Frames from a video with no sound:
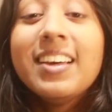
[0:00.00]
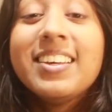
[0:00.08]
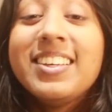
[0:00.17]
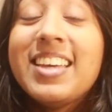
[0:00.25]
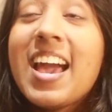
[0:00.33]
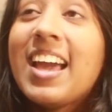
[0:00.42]

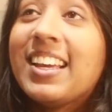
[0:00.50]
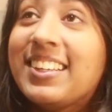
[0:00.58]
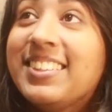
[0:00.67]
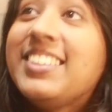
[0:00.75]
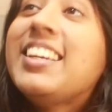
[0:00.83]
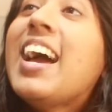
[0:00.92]
yay.
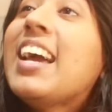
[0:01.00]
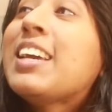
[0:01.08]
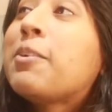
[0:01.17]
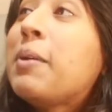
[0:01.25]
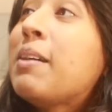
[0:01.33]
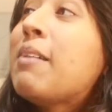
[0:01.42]
Yay,
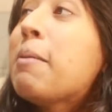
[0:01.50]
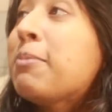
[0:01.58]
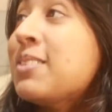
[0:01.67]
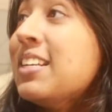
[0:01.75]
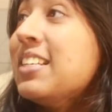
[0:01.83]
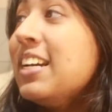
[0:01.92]
queer
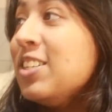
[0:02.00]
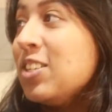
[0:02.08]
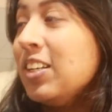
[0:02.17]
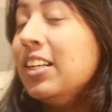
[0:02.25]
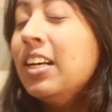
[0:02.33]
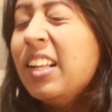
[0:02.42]

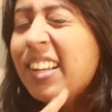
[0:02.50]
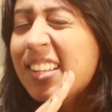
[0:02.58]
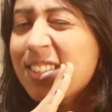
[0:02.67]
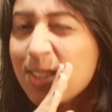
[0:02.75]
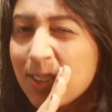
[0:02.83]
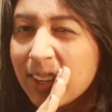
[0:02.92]
representation.
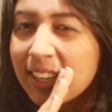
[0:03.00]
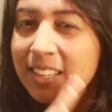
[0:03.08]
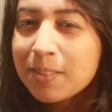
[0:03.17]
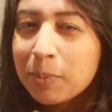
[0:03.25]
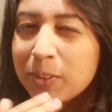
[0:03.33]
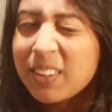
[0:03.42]
Let's just try and get
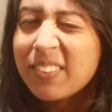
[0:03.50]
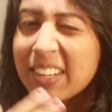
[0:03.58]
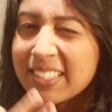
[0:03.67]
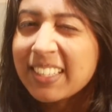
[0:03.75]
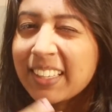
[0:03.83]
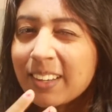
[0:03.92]
some more
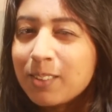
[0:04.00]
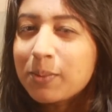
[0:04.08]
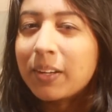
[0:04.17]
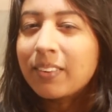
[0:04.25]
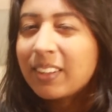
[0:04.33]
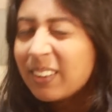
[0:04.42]
diversity in there as
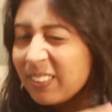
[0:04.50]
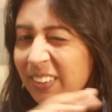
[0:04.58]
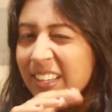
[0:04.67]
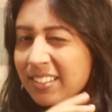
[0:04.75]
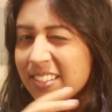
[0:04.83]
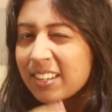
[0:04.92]
well, you know?
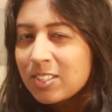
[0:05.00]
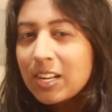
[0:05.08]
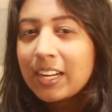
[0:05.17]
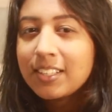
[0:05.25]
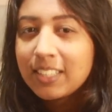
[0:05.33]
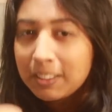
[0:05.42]

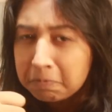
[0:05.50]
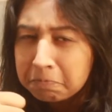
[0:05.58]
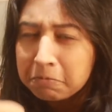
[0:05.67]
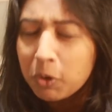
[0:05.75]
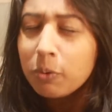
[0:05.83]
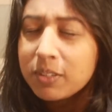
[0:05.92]
Intersectionality,
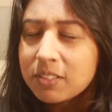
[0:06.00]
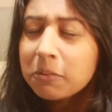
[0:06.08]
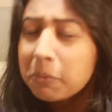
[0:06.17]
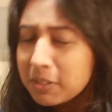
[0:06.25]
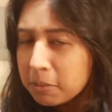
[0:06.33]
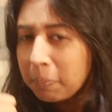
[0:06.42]
always
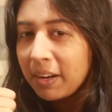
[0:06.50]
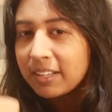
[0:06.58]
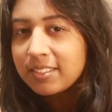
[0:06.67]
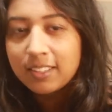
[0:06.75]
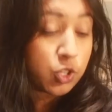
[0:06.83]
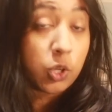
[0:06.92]
a
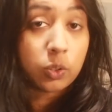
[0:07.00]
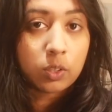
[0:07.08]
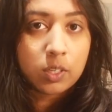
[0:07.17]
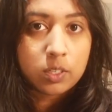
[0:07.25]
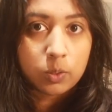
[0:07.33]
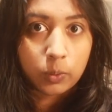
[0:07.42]
plus.
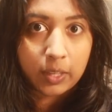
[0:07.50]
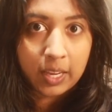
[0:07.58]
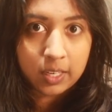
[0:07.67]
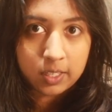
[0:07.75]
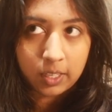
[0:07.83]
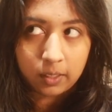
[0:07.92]
Chocolate or
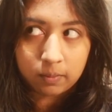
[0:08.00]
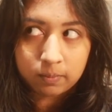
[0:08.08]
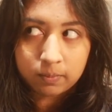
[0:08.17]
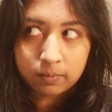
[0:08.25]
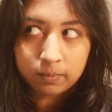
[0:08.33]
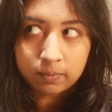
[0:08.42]
candy?
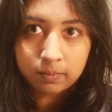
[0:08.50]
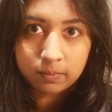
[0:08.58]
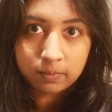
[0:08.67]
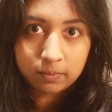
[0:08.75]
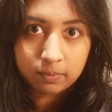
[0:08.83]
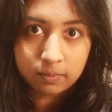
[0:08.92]

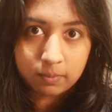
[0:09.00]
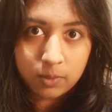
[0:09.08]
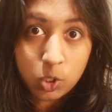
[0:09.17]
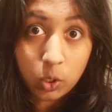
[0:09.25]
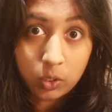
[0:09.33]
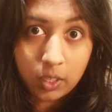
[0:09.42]

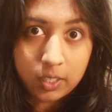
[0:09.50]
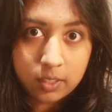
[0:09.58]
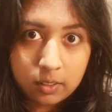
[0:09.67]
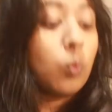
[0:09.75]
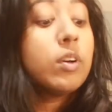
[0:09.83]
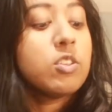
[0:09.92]
Chocolate.
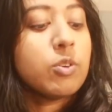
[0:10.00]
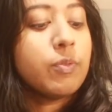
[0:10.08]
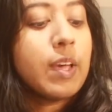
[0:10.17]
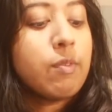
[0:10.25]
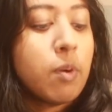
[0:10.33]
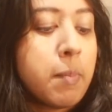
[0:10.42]
What is your
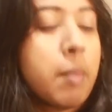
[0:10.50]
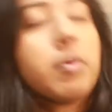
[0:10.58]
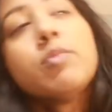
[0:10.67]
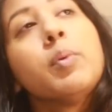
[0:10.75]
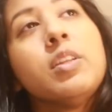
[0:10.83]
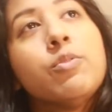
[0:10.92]
favourite memory
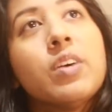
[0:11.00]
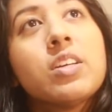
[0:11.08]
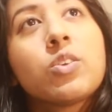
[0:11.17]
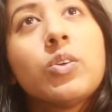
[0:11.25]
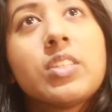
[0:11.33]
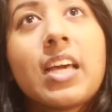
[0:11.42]
for when you first
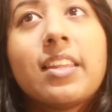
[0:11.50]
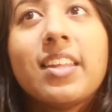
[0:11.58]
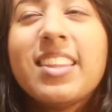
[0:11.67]
got together?